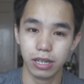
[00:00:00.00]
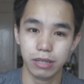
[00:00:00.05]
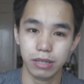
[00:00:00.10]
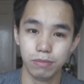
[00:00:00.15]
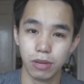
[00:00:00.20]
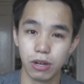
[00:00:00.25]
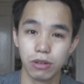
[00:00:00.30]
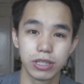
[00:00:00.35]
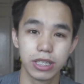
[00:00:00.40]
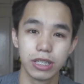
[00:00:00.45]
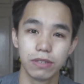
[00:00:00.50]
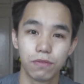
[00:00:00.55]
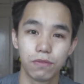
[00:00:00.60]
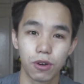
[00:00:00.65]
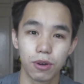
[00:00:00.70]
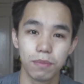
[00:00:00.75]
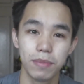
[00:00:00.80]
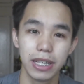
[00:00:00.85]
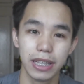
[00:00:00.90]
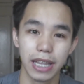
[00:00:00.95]
emotion
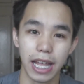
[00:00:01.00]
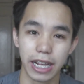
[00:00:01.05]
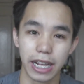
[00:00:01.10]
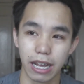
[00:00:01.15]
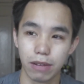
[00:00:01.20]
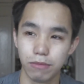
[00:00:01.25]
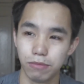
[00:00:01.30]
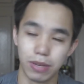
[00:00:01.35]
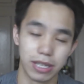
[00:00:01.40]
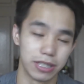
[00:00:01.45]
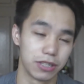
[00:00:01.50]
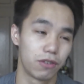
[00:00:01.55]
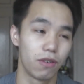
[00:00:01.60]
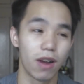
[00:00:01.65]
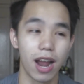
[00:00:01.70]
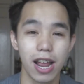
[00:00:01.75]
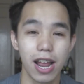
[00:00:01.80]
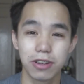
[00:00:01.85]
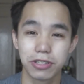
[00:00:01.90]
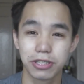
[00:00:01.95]
for me, like I'm about to
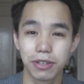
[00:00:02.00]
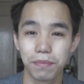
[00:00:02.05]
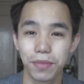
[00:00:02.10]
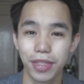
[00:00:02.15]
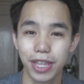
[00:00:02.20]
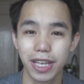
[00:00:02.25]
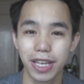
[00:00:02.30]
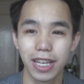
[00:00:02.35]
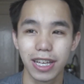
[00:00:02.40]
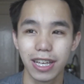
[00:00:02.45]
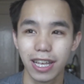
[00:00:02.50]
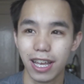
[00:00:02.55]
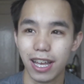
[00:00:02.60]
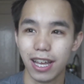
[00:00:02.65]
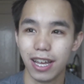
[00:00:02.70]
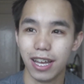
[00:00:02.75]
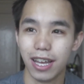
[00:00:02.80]
cry or something,